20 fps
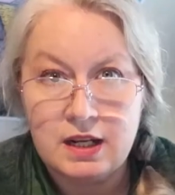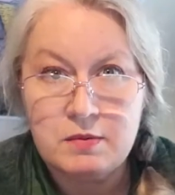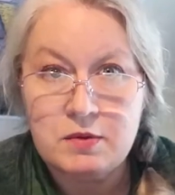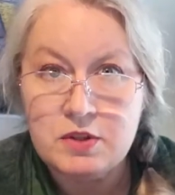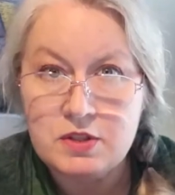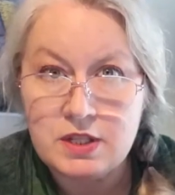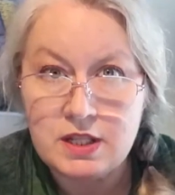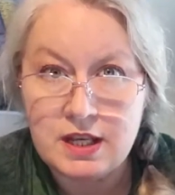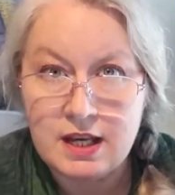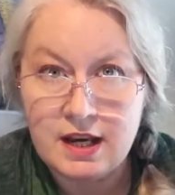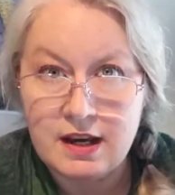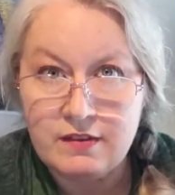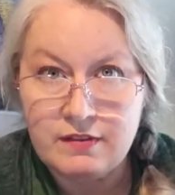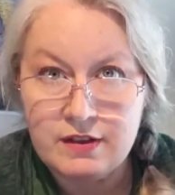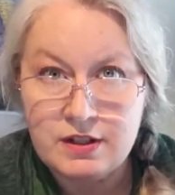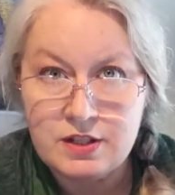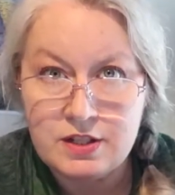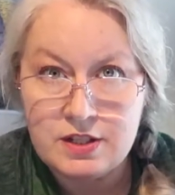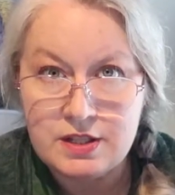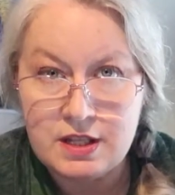I'm using
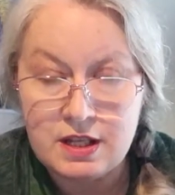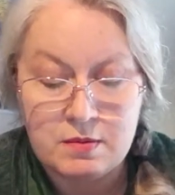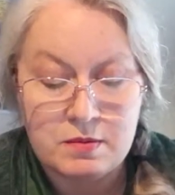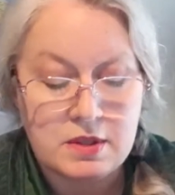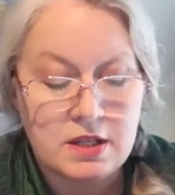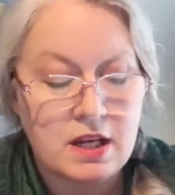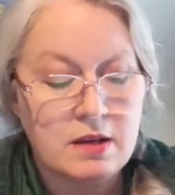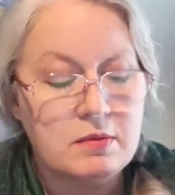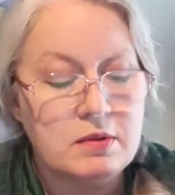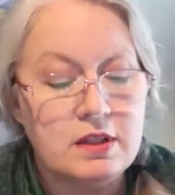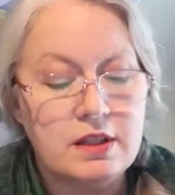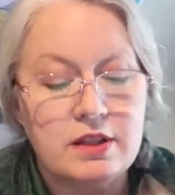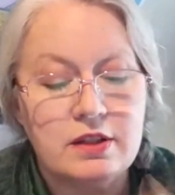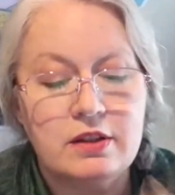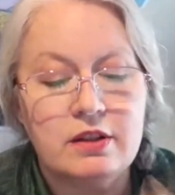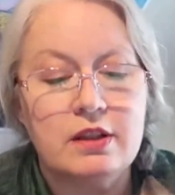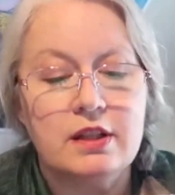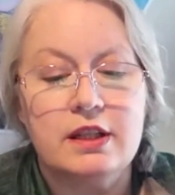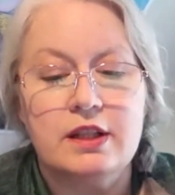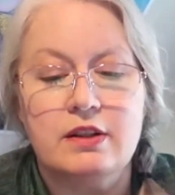1/2-inch seams. I'm
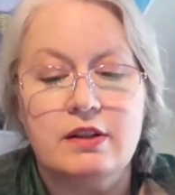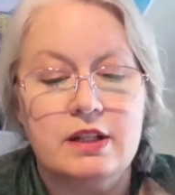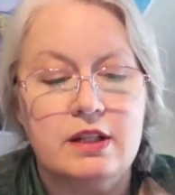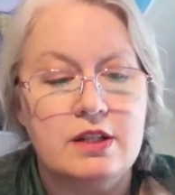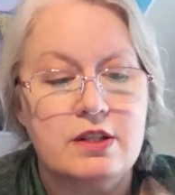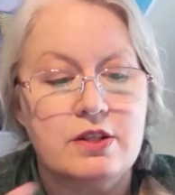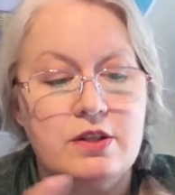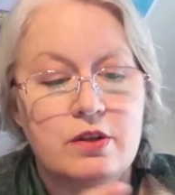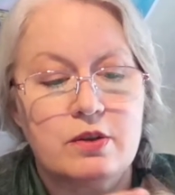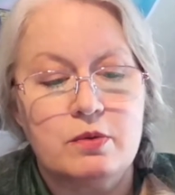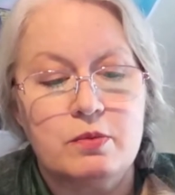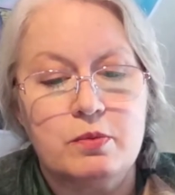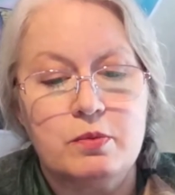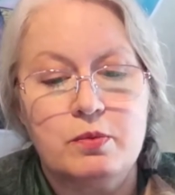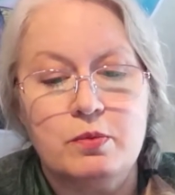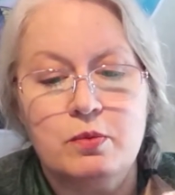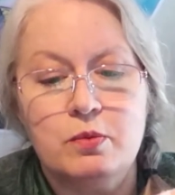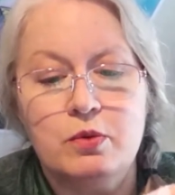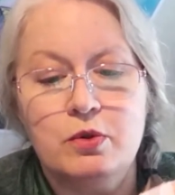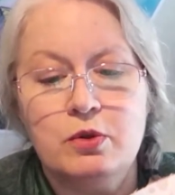literally going to sew
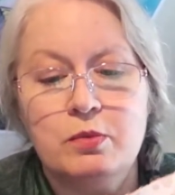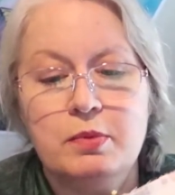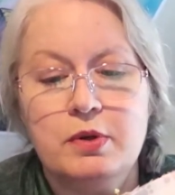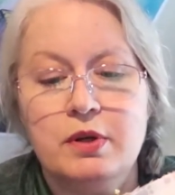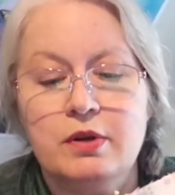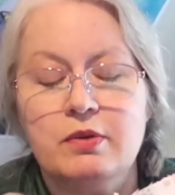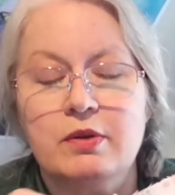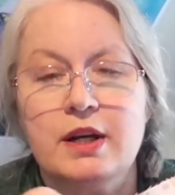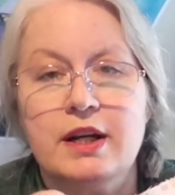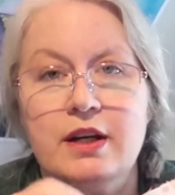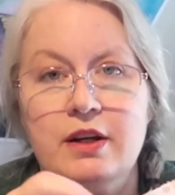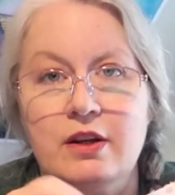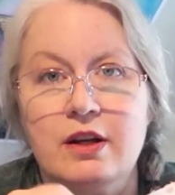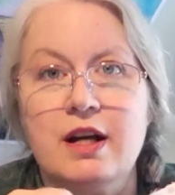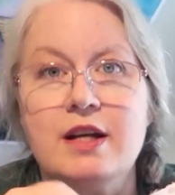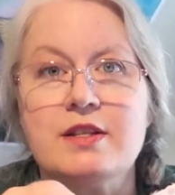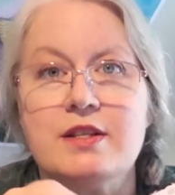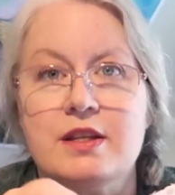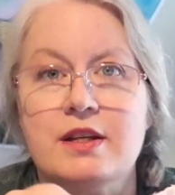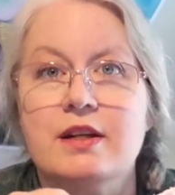whoop right
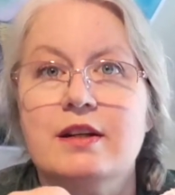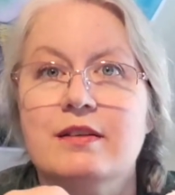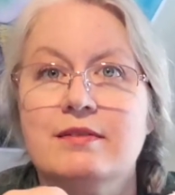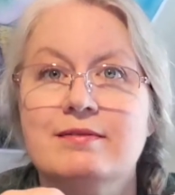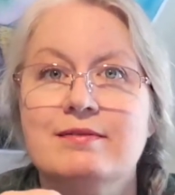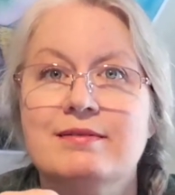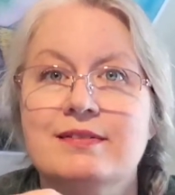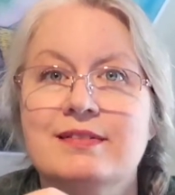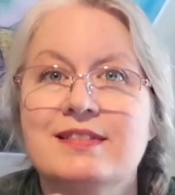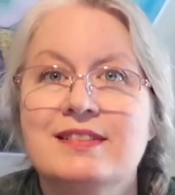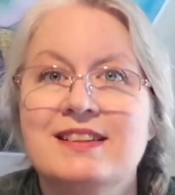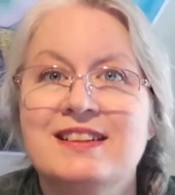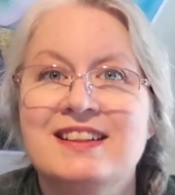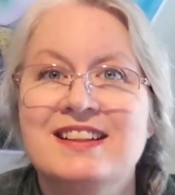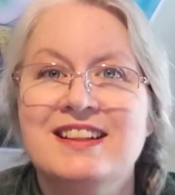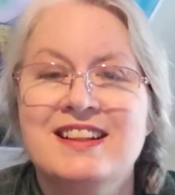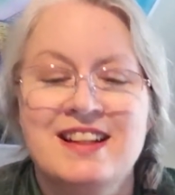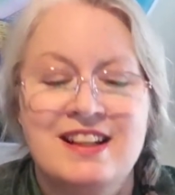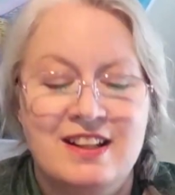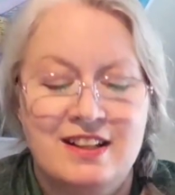across there.
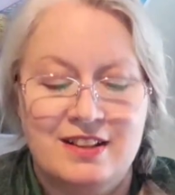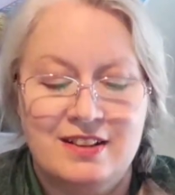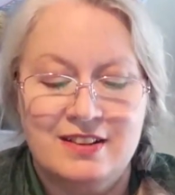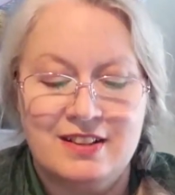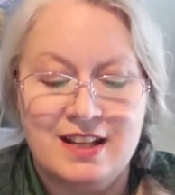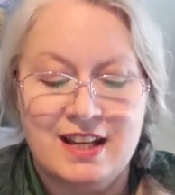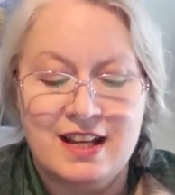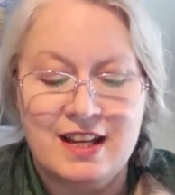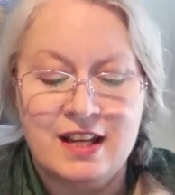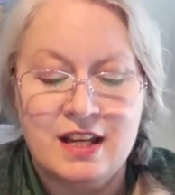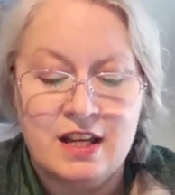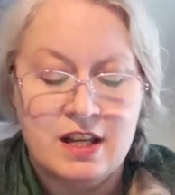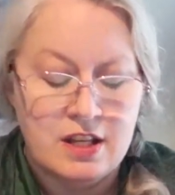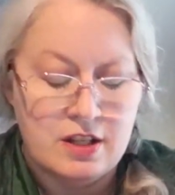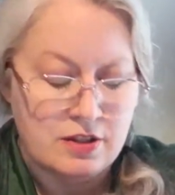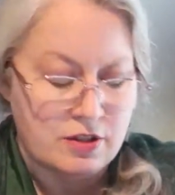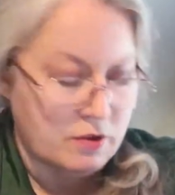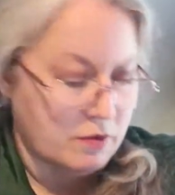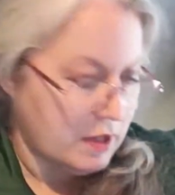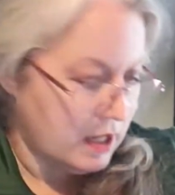Okay,
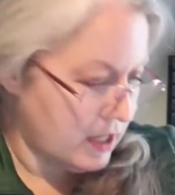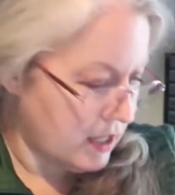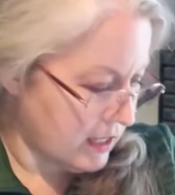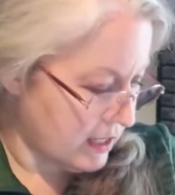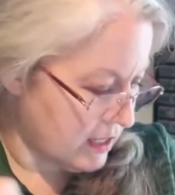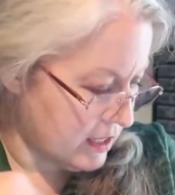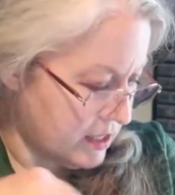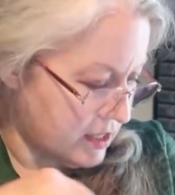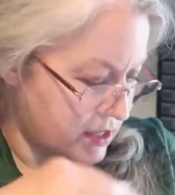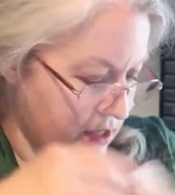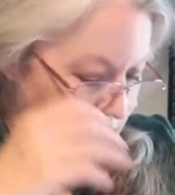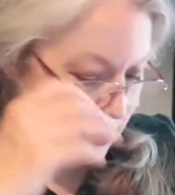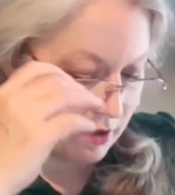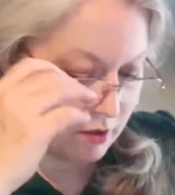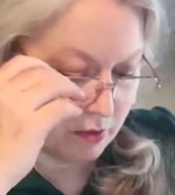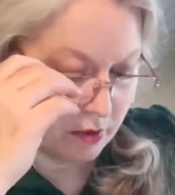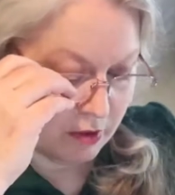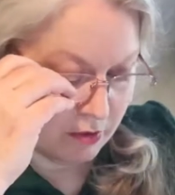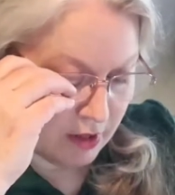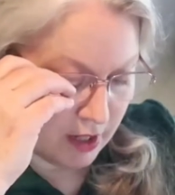so while I get this
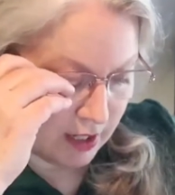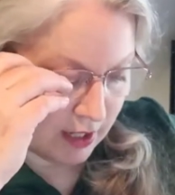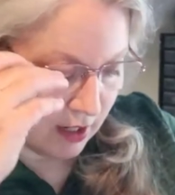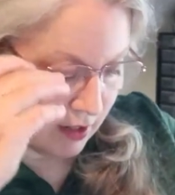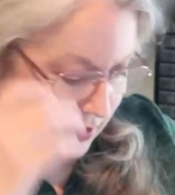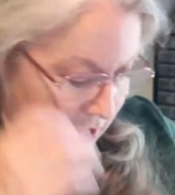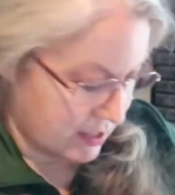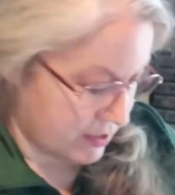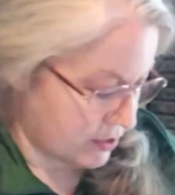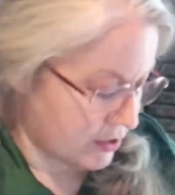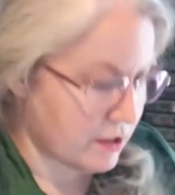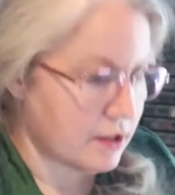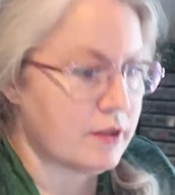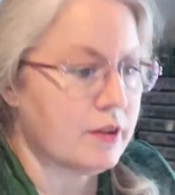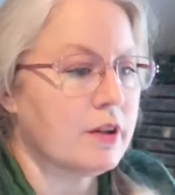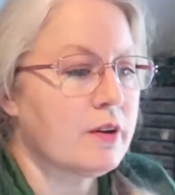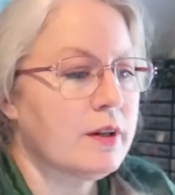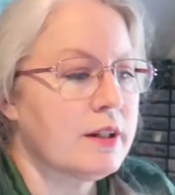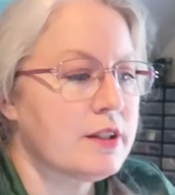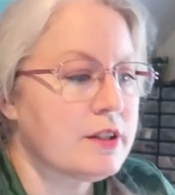other one ready, I'll answer
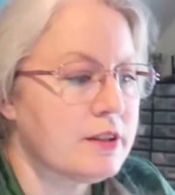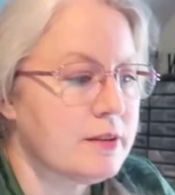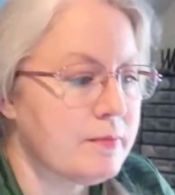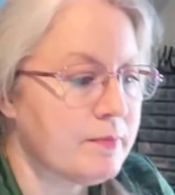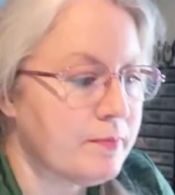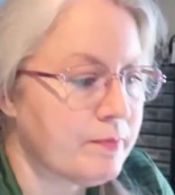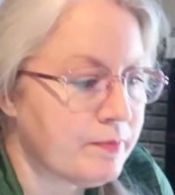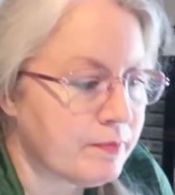another question.